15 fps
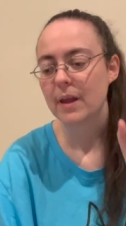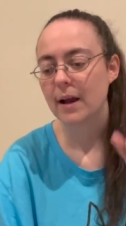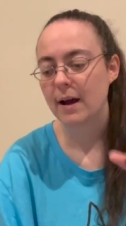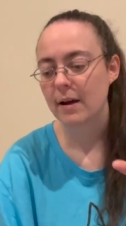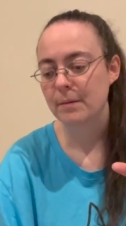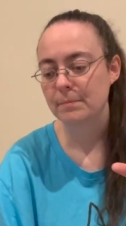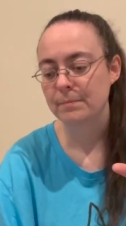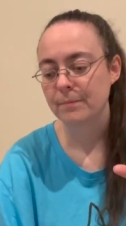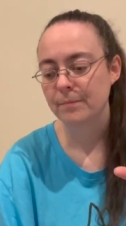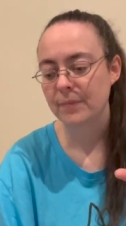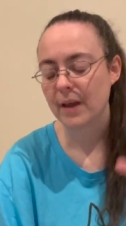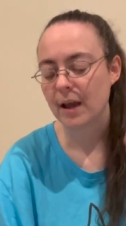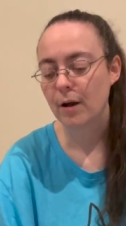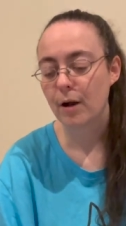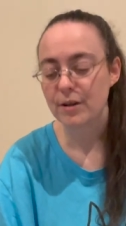Um,
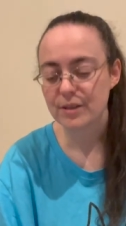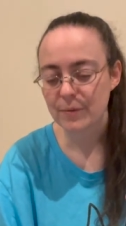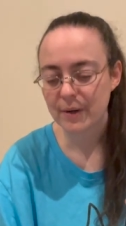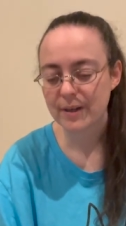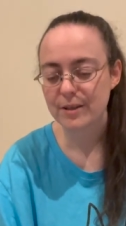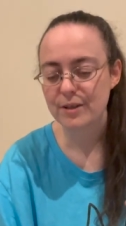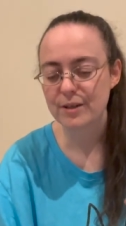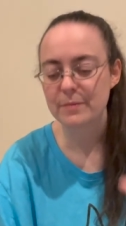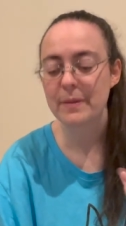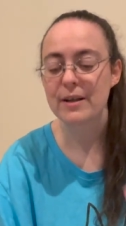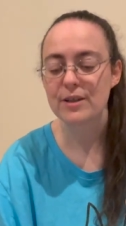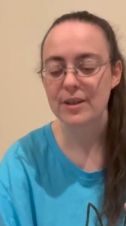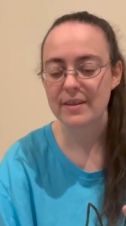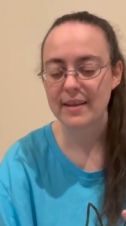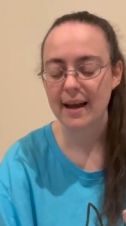I also wanted to just
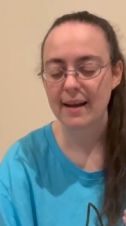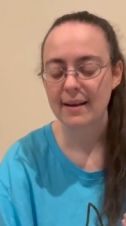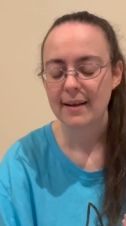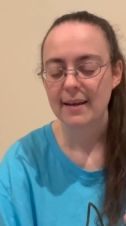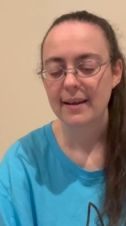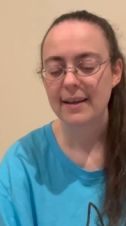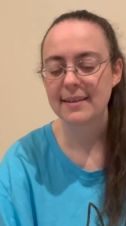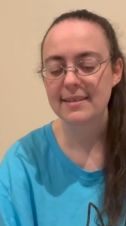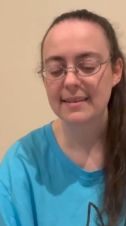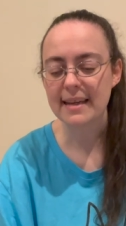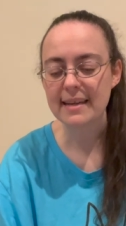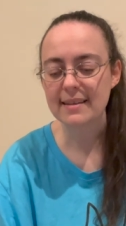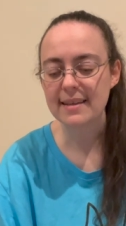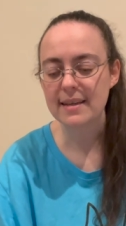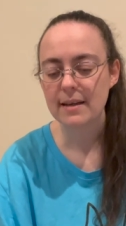mention that it's
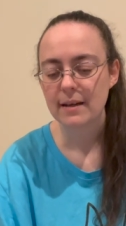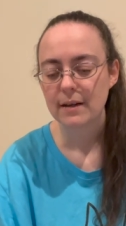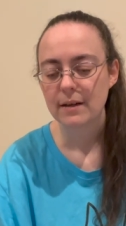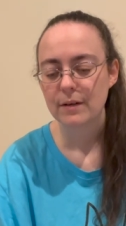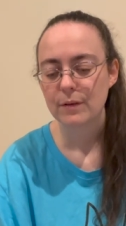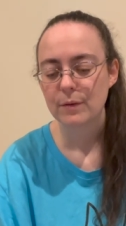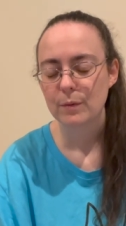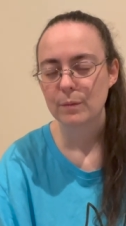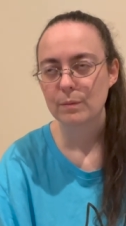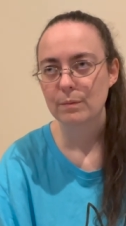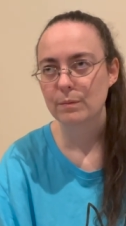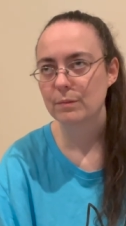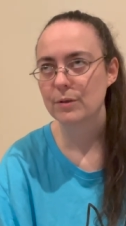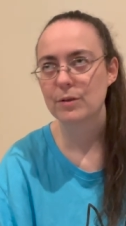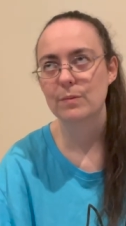likely
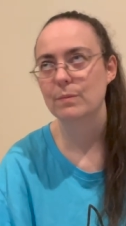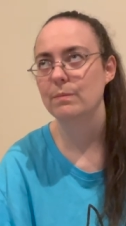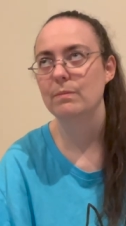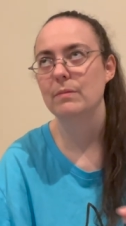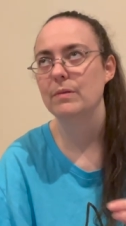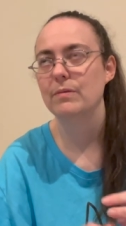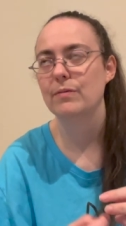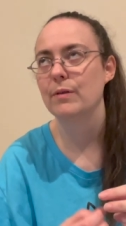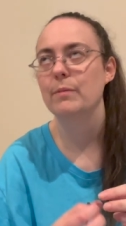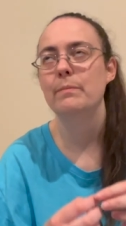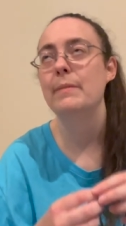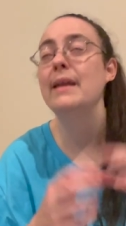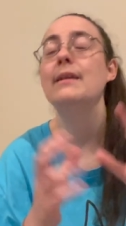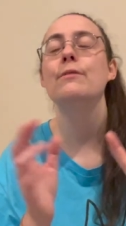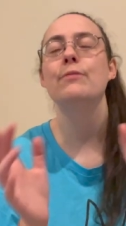for
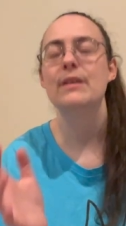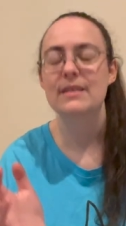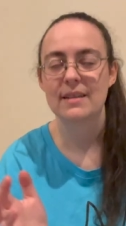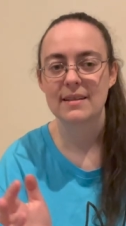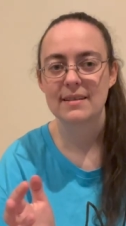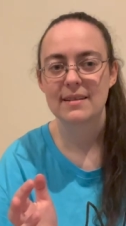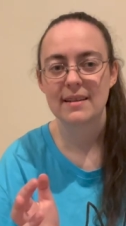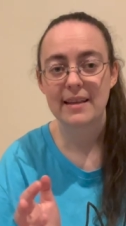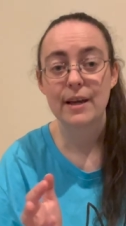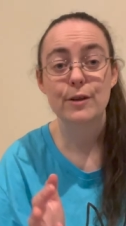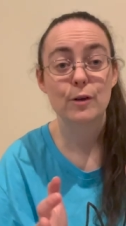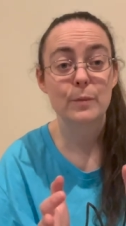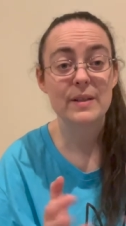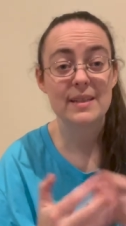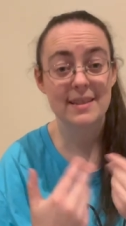many reasons that
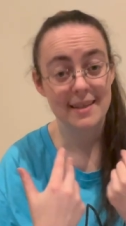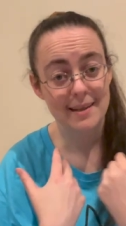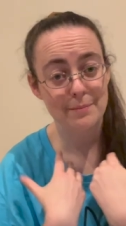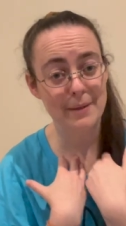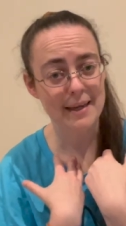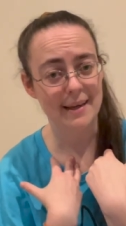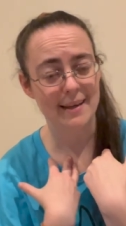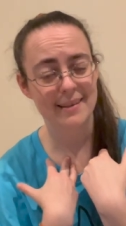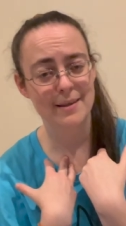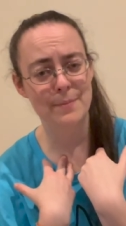you'll be seeing me in the